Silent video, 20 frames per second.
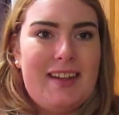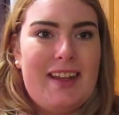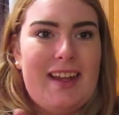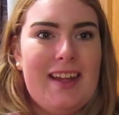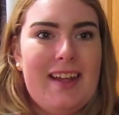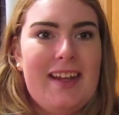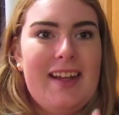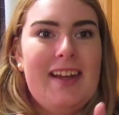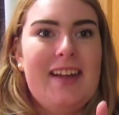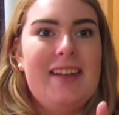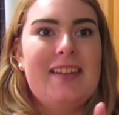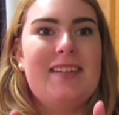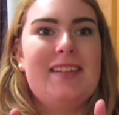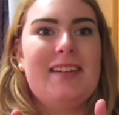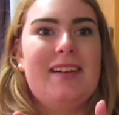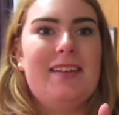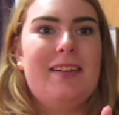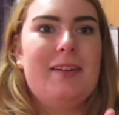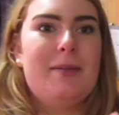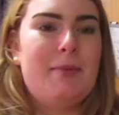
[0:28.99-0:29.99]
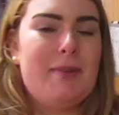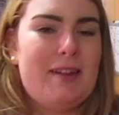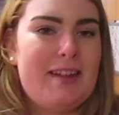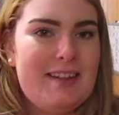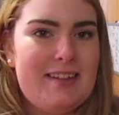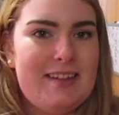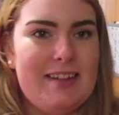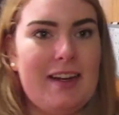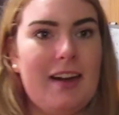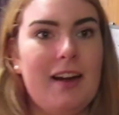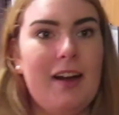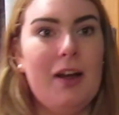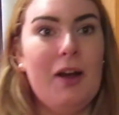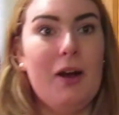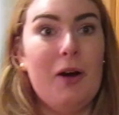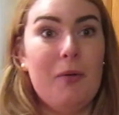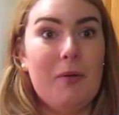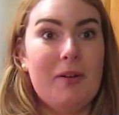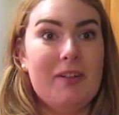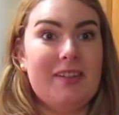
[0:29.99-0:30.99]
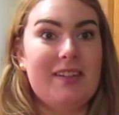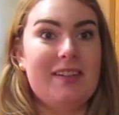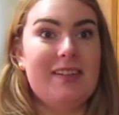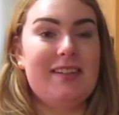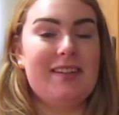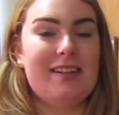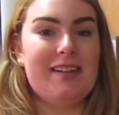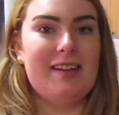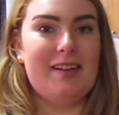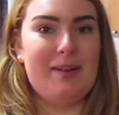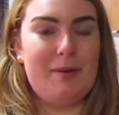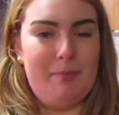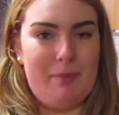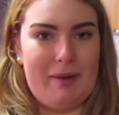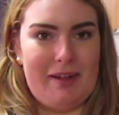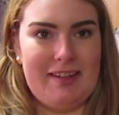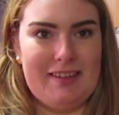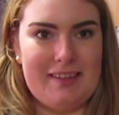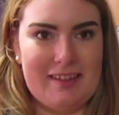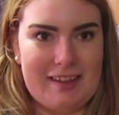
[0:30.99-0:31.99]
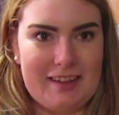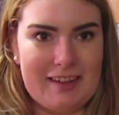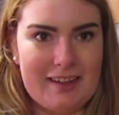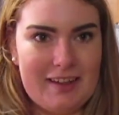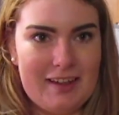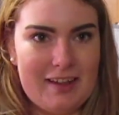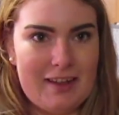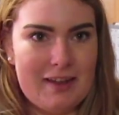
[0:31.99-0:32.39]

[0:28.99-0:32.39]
Okay Scenario Place there, which is amazing